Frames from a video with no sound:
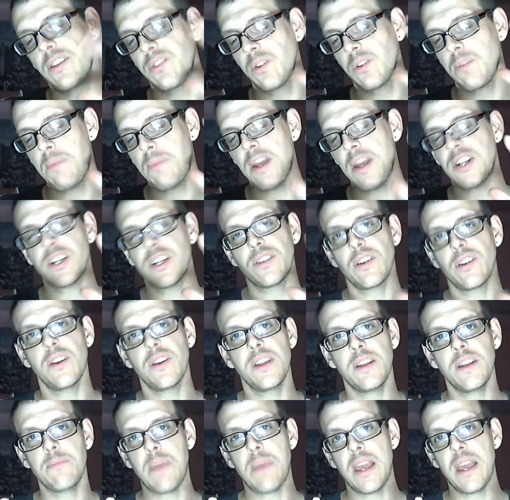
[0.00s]
So the pictures on
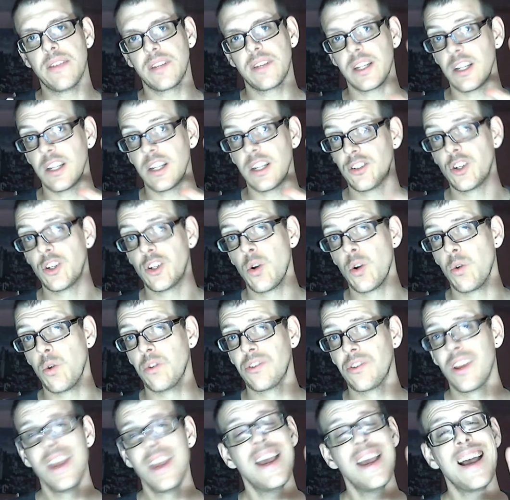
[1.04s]
it basically shows,
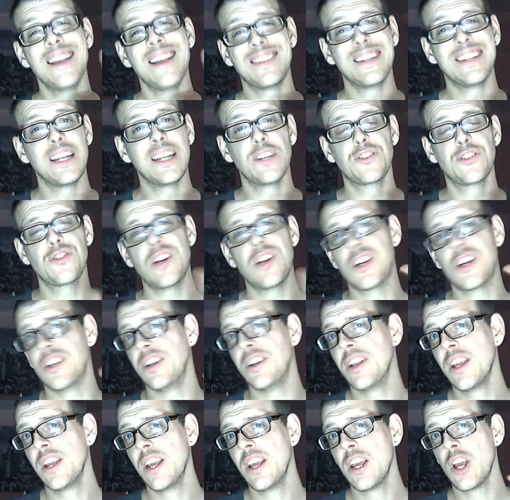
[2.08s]
as an illustration,
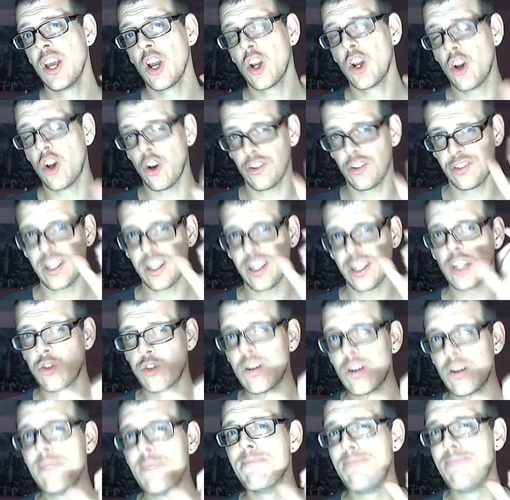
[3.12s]
custard
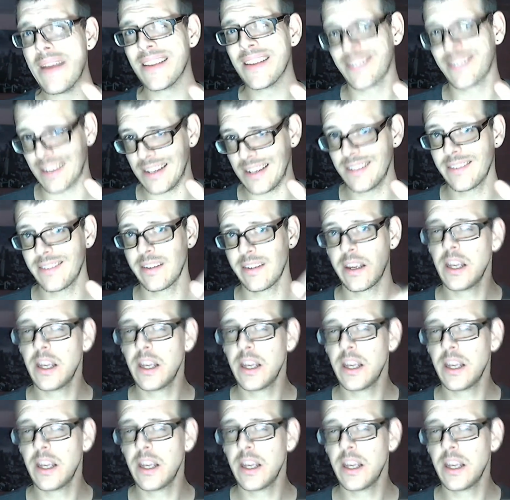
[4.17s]
cream biscuits